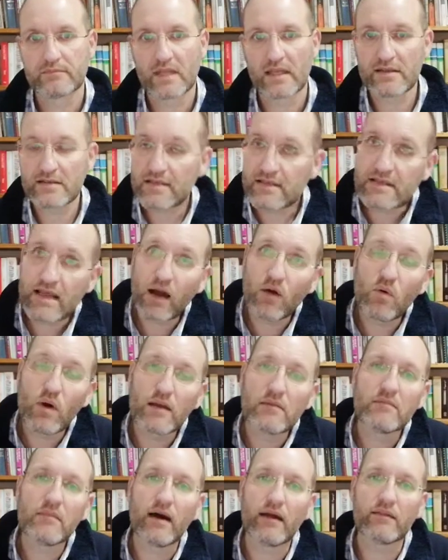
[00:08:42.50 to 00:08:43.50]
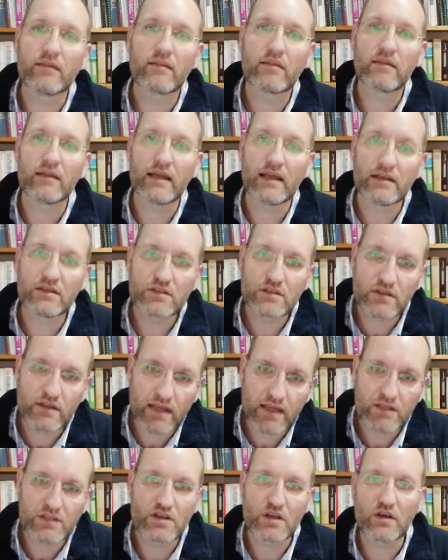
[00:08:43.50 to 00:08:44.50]
Well, this is now one month into
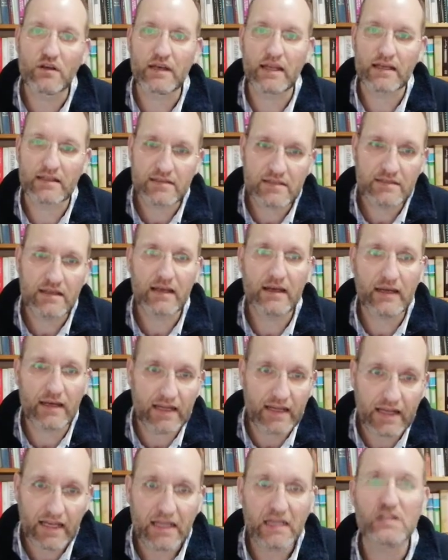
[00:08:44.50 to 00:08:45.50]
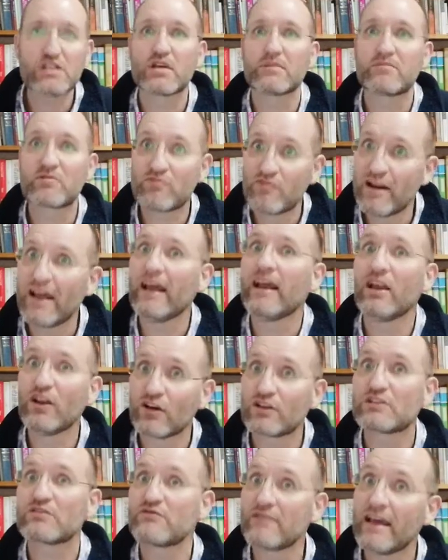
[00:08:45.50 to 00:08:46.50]
their journey, and suddenly Egypt re-
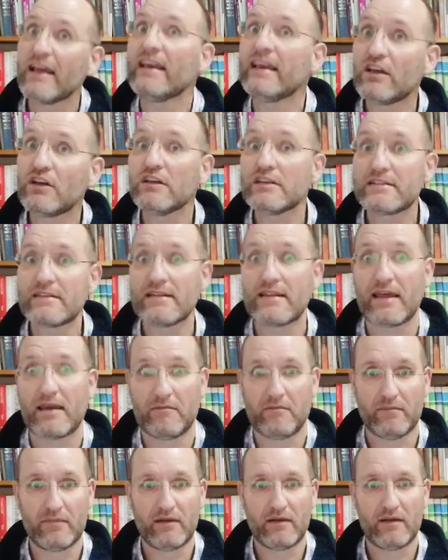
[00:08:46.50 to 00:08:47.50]
looks really good to them.